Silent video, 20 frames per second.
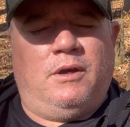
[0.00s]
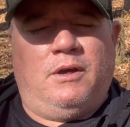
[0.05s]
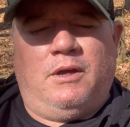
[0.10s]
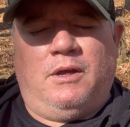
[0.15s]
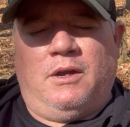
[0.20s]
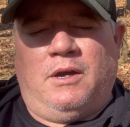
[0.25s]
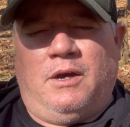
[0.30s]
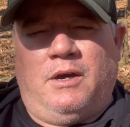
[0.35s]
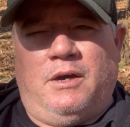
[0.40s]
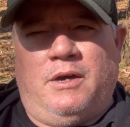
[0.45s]

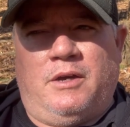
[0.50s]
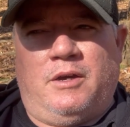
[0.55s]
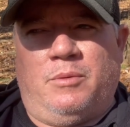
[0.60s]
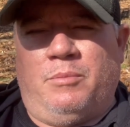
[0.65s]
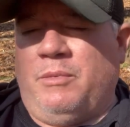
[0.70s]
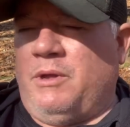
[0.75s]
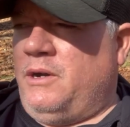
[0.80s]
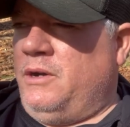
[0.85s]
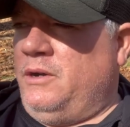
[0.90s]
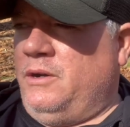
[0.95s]
and I
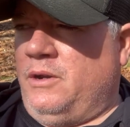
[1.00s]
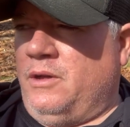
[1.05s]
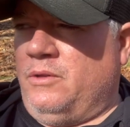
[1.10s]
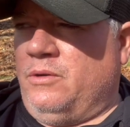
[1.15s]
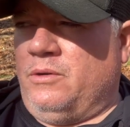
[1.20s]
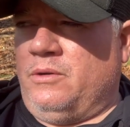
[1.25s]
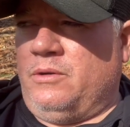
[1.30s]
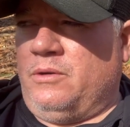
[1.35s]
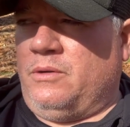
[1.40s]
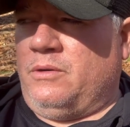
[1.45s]
committed
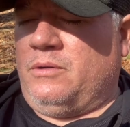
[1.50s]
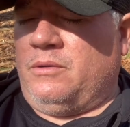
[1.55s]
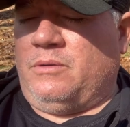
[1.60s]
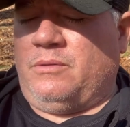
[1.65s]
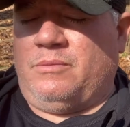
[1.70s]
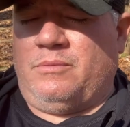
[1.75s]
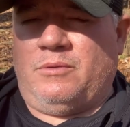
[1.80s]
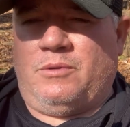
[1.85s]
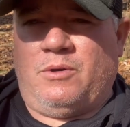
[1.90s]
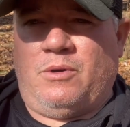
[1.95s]
another
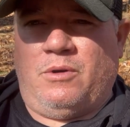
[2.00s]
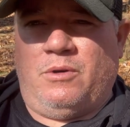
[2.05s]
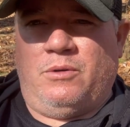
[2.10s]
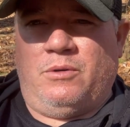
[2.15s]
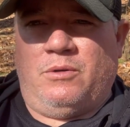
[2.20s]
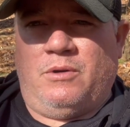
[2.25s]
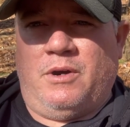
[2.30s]
cardinal